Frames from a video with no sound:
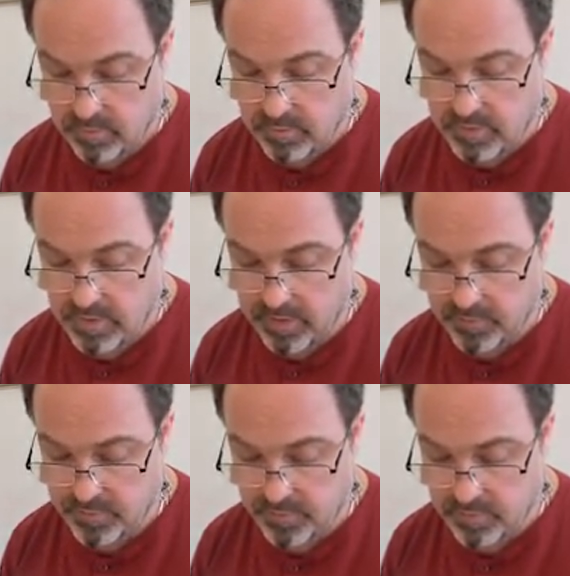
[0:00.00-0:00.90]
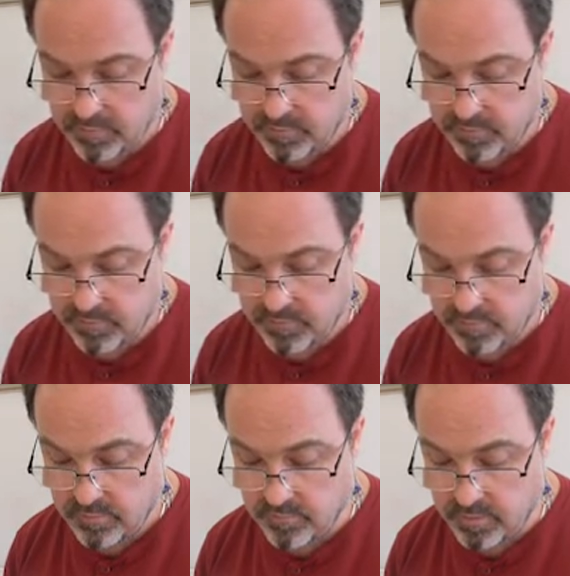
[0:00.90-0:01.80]
and the action is
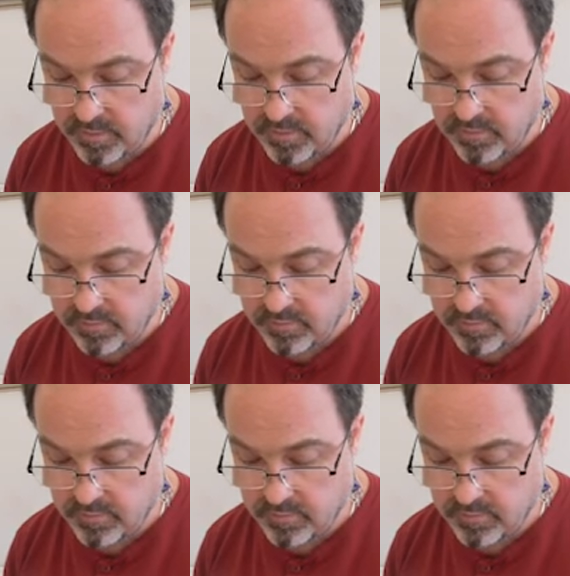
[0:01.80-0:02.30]
to divide.